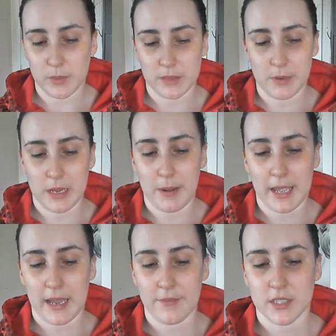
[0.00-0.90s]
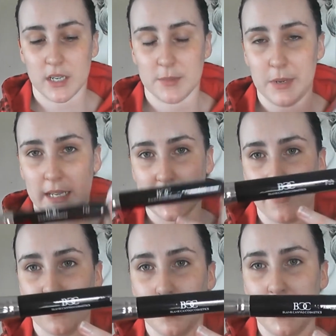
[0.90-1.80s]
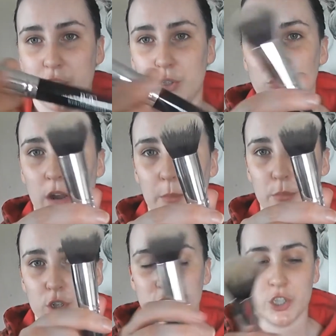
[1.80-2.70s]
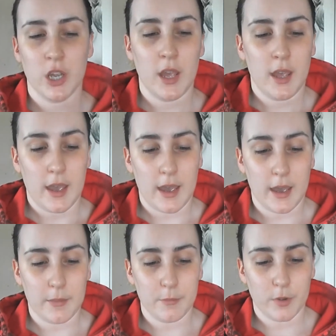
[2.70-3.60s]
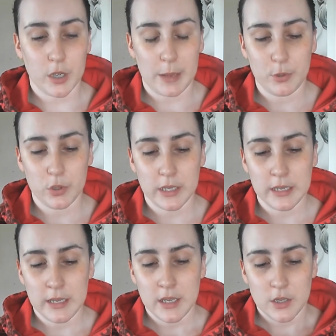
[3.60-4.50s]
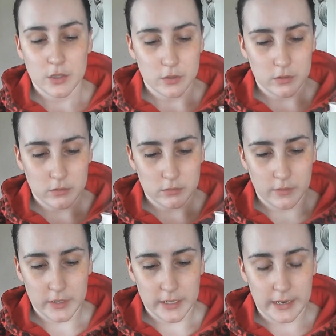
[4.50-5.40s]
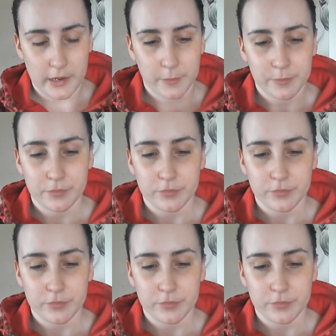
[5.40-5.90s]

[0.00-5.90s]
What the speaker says: with my Blank Canvas Cosmetics F22 round brush kabuki. So, oh, I have a little hair.